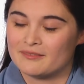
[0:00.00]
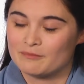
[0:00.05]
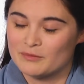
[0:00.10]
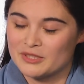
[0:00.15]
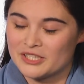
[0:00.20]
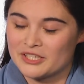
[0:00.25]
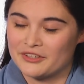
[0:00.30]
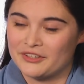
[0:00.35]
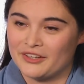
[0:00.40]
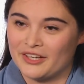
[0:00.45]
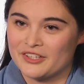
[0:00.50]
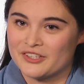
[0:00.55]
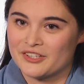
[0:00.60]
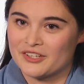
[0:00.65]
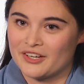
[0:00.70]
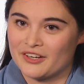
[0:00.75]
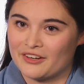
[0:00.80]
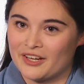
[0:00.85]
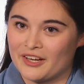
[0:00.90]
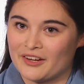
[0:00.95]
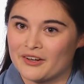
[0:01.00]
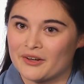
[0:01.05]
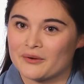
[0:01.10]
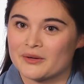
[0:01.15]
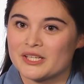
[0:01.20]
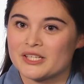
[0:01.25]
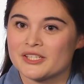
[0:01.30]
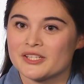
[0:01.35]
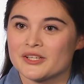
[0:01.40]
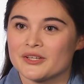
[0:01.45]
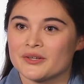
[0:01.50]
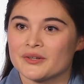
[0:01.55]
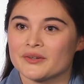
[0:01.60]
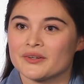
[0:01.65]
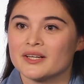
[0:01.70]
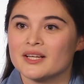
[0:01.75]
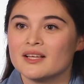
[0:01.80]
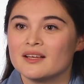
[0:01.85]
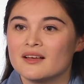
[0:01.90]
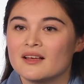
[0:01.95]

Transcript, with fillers: material engineer can go into.